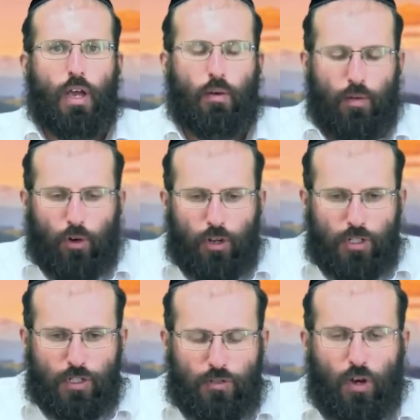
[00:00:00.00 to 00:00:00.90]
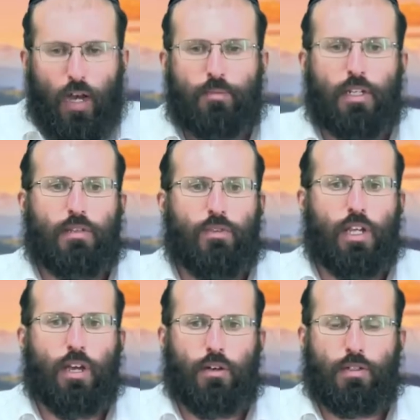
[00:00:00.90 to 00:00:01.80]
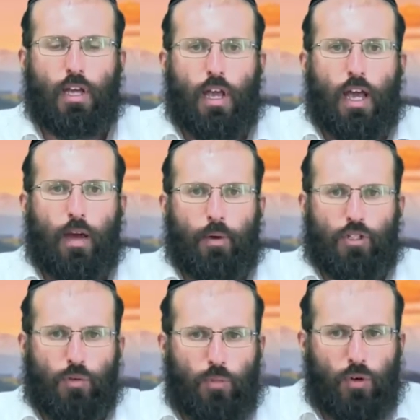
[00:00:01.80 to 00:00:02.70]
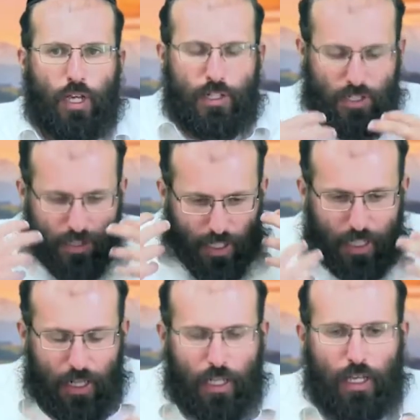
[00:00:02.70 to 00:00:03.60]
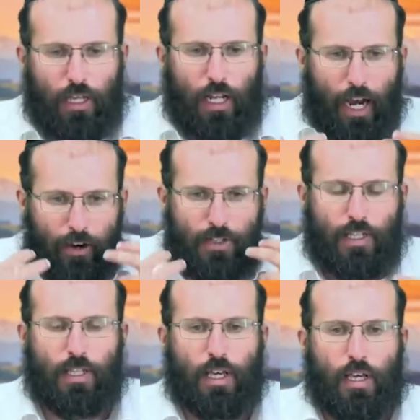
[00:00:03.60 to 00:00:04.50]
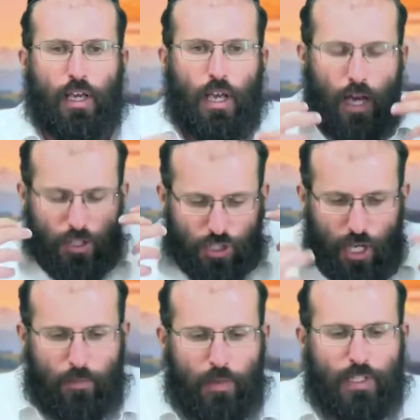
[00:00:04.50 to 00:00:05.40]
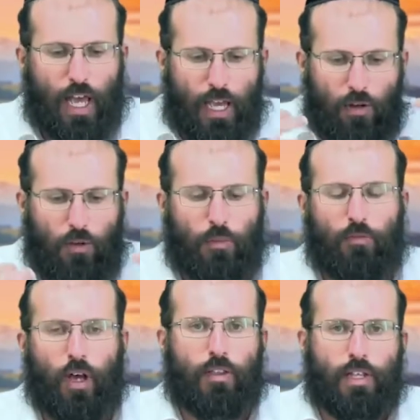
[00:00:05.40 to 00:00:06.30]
And Rav Oresh described in his videos how much Emuna is just clear clarity that Hashem is Einod Mavada.